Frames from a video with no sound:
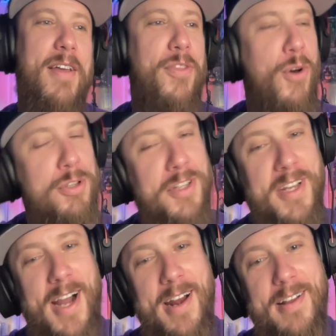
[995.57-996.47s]
surprised.
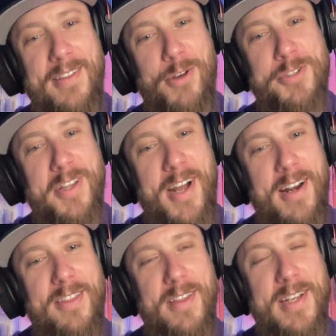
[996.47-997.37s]
Those are the
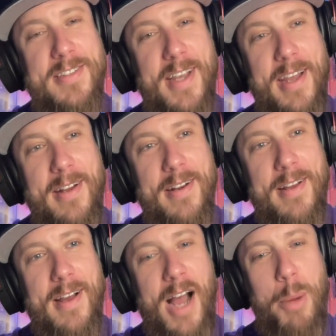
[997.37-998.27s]
kind of things that
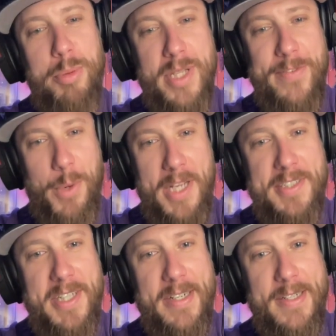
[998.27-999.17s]
I'll believe when I
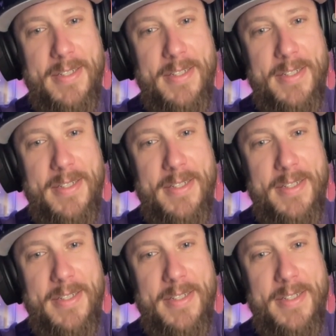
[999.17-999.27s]
see it.